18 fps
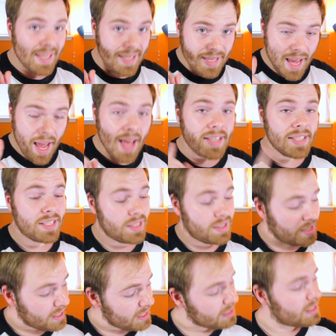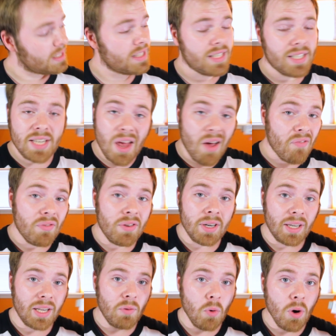Yes, this is
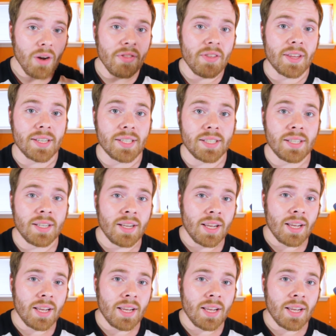definitely worth it.